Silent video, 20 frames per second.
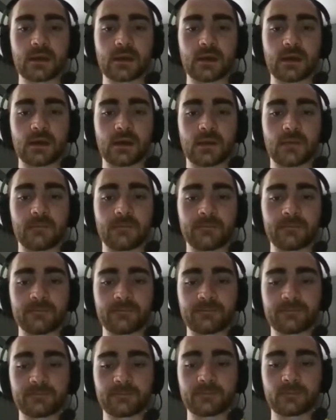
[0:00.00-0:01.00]
Um,
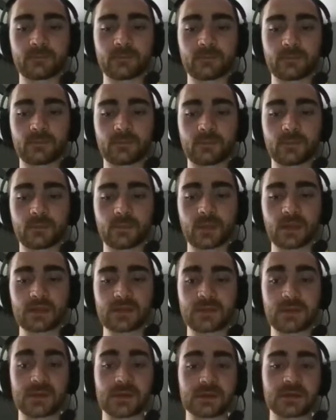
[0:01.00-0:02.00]

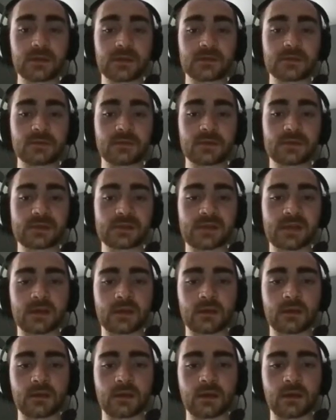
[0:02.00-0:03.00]
Especially useful on
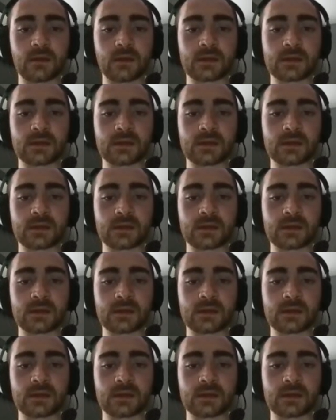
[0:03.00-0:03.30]
second down.